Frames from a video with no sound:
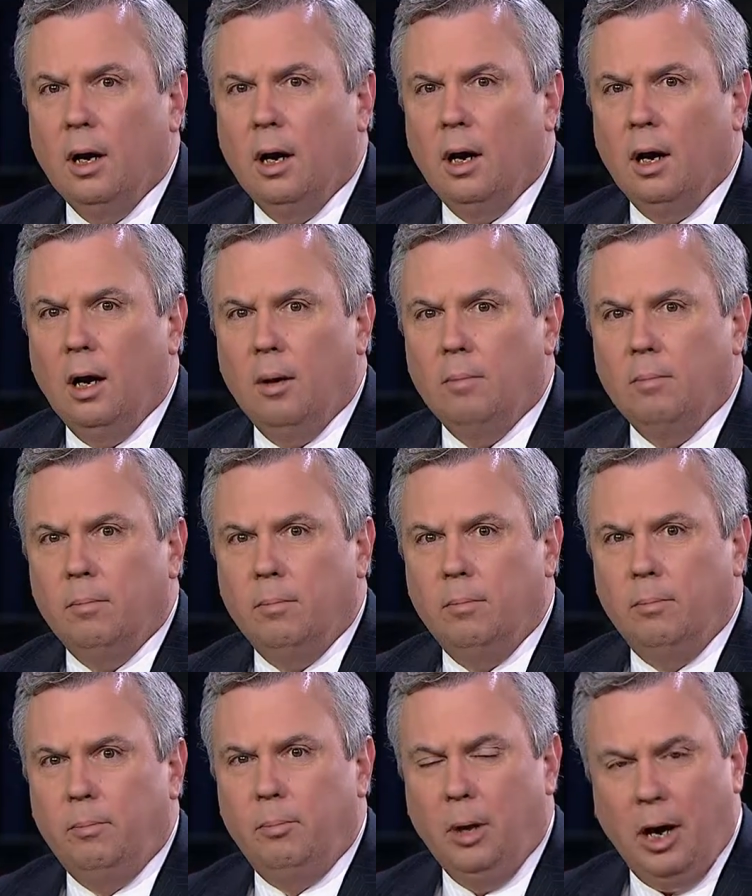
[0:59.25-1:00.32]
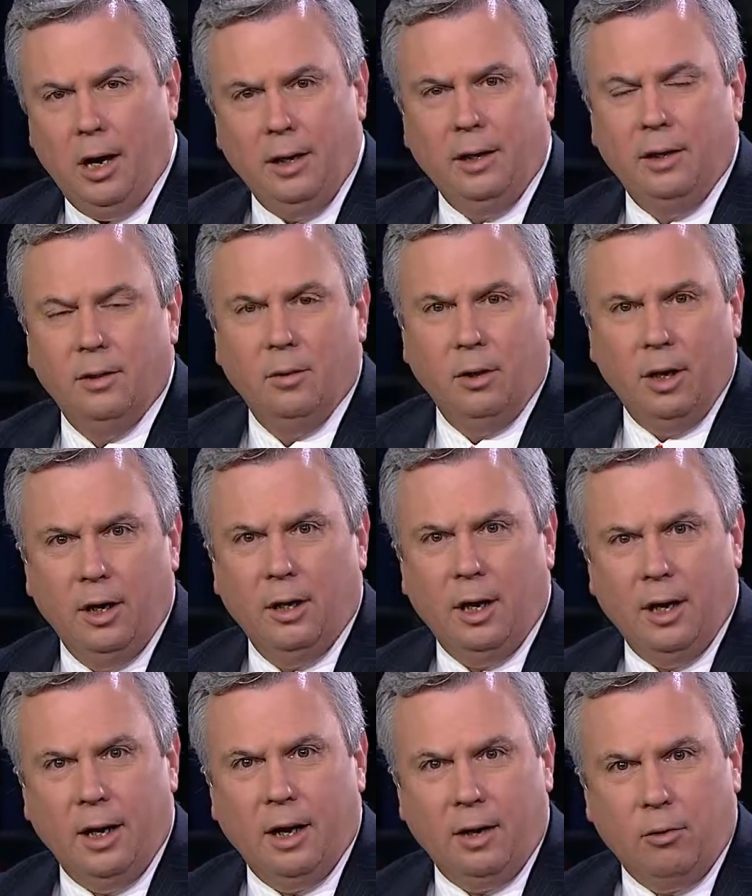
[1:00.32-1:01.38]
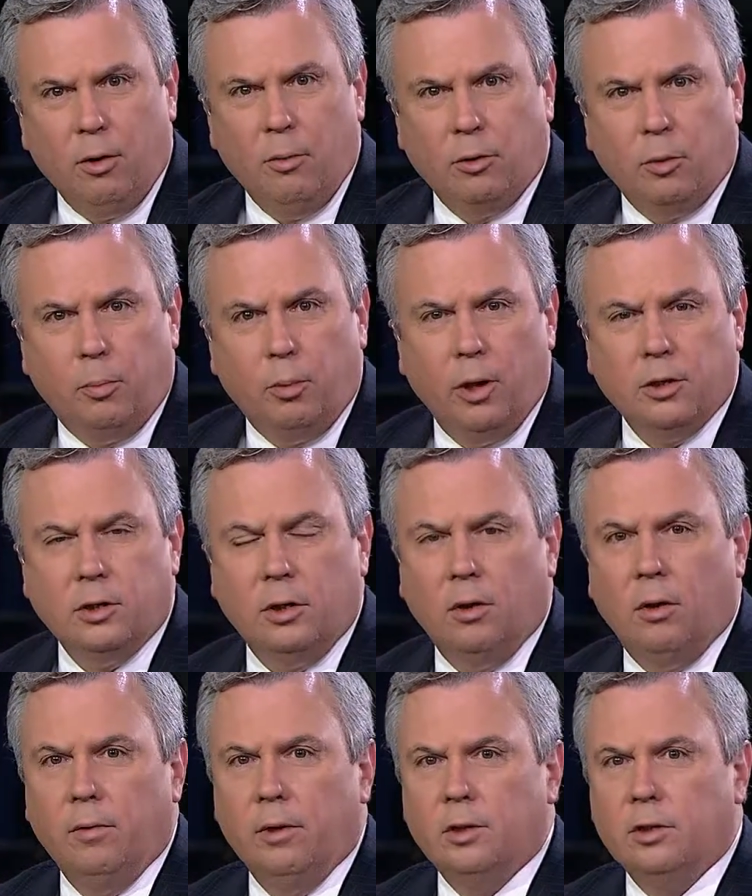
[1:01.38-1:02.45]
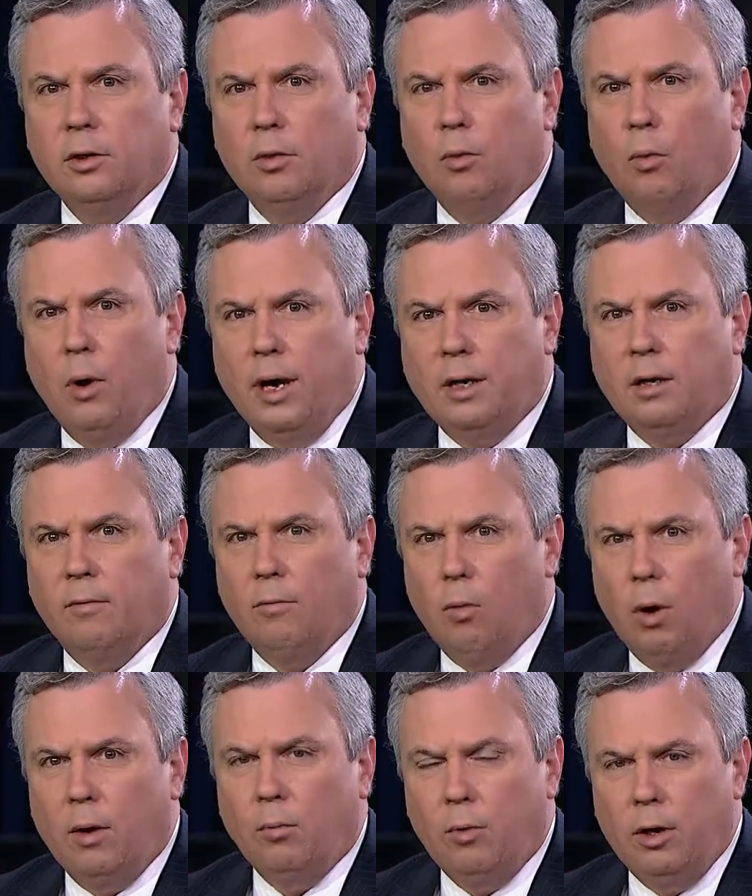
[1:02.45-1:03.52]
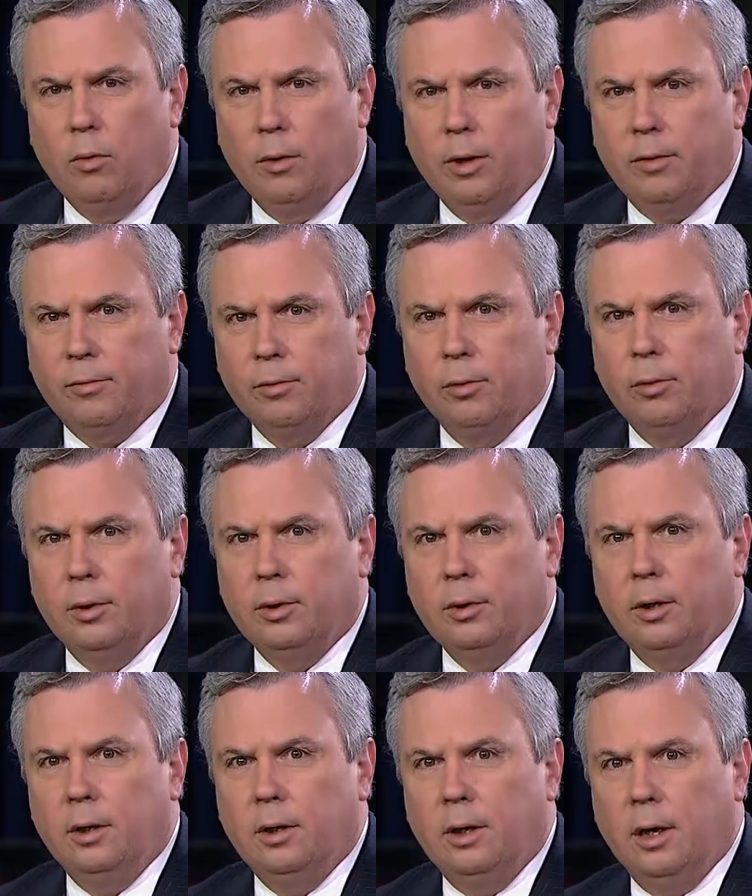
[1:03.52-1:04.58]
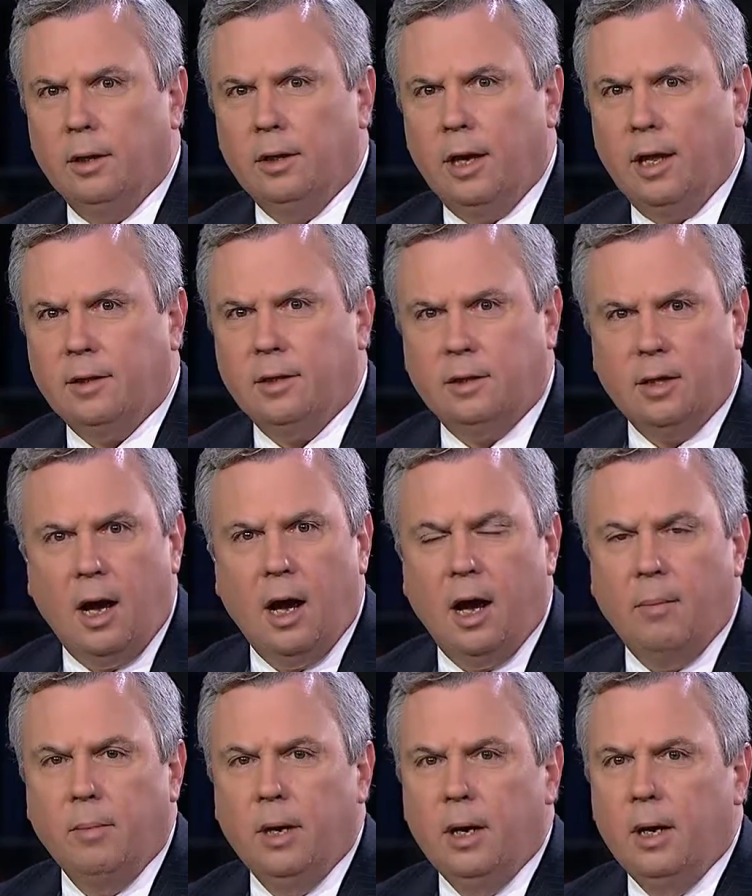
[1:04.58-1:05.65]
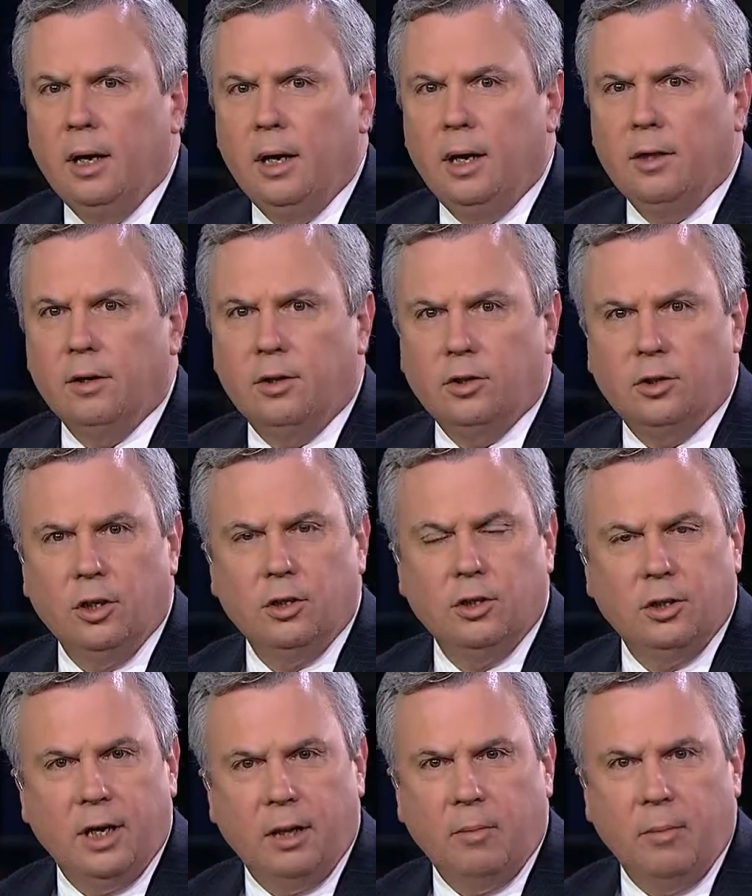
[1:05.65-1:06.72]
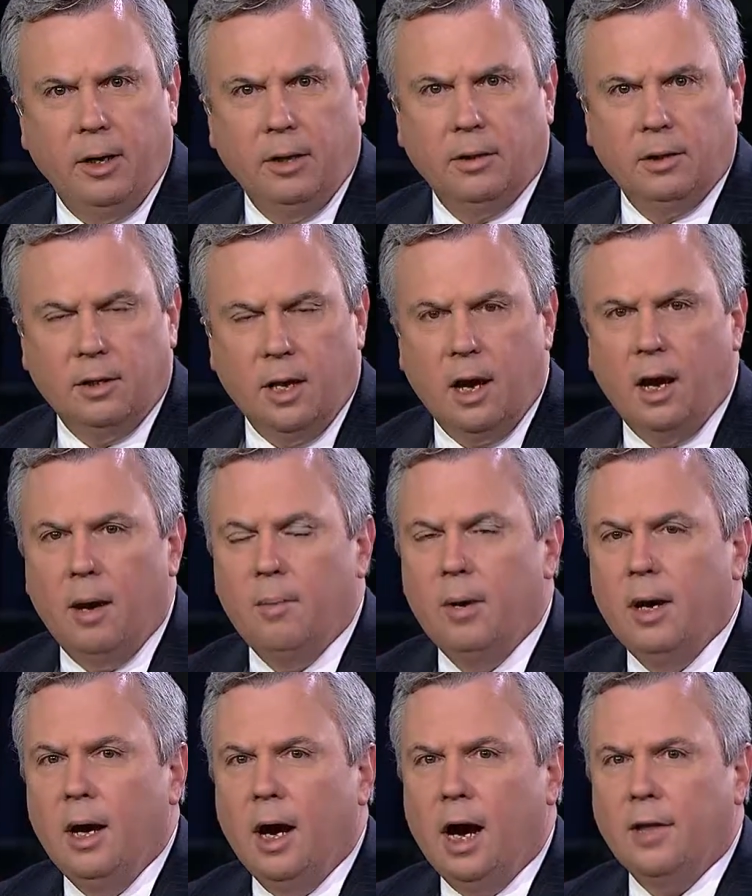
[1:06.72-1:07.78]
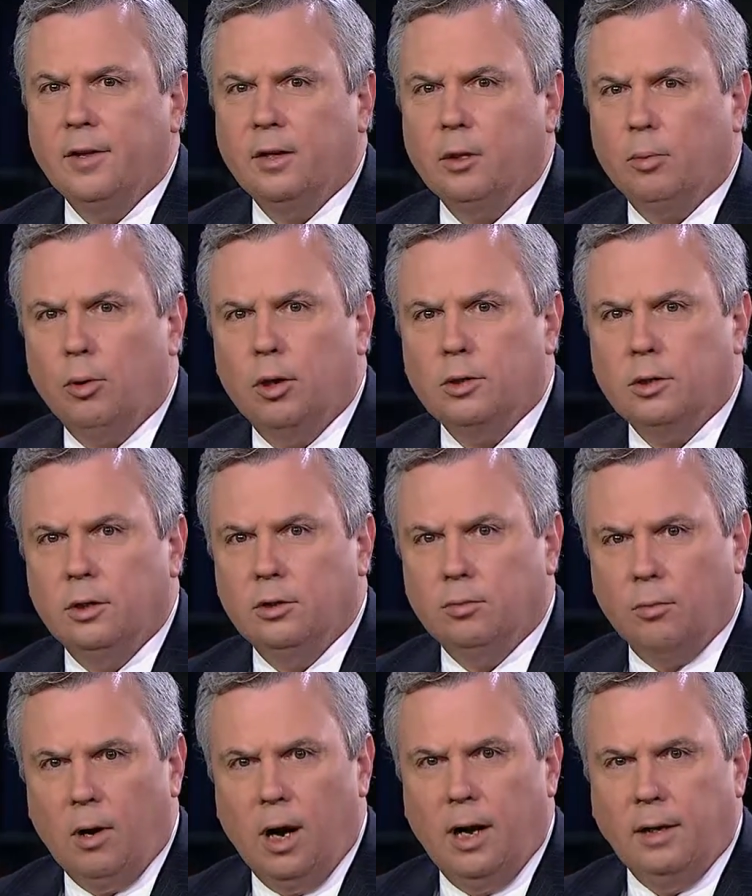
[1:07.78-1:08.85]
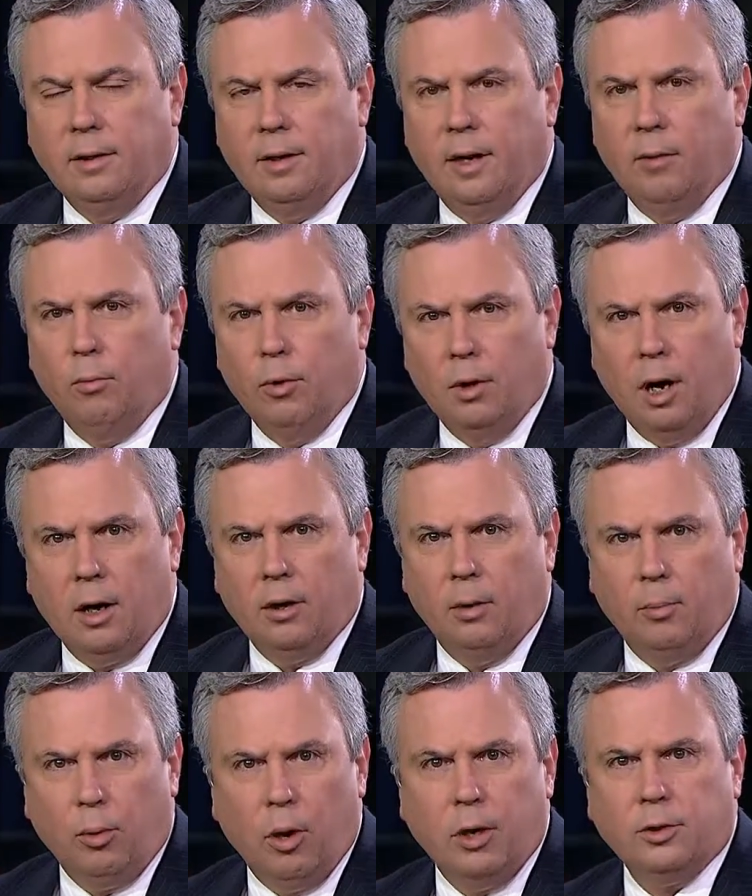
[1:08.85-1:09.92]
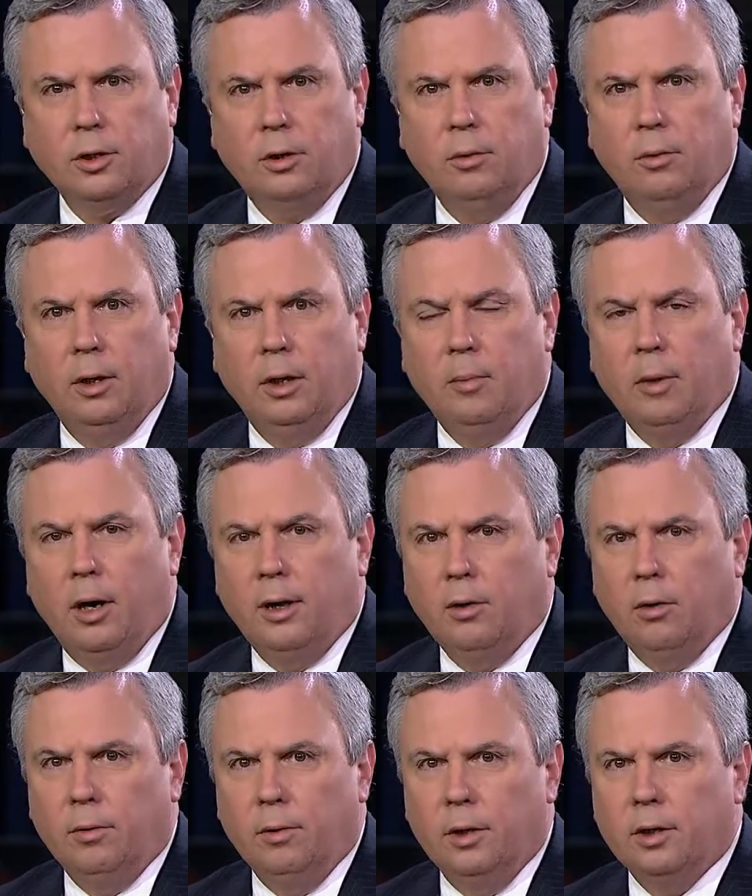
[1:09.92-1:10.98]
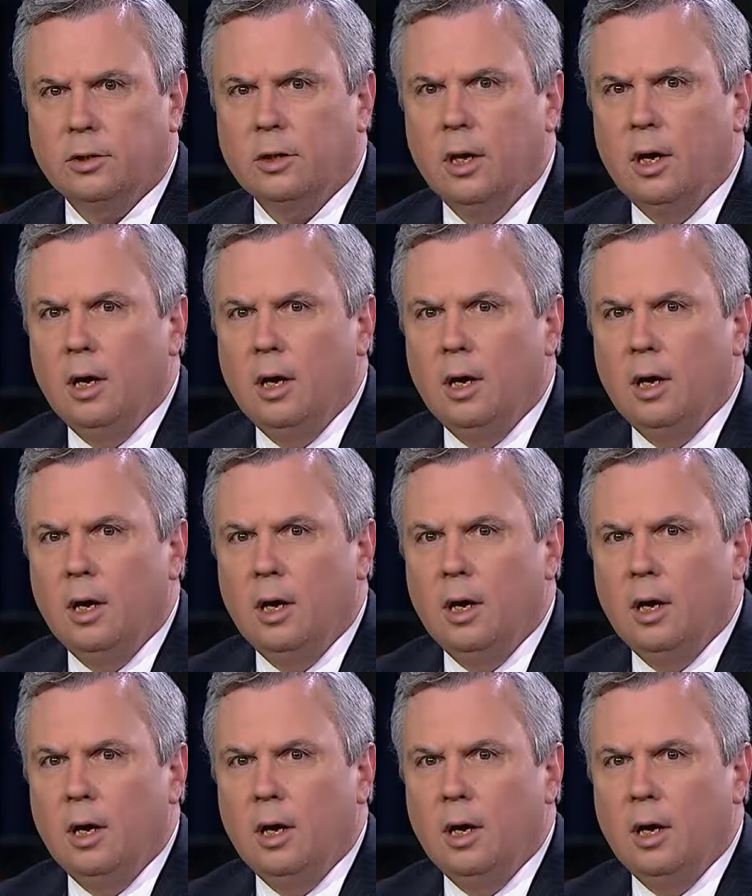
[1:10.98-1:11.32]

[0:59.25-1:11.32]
But and I agree with the president on this, in the wake of what we went through at the time and the decisions that had to be made at the time, I think the president's right that we're not going to prosecute anybody on this.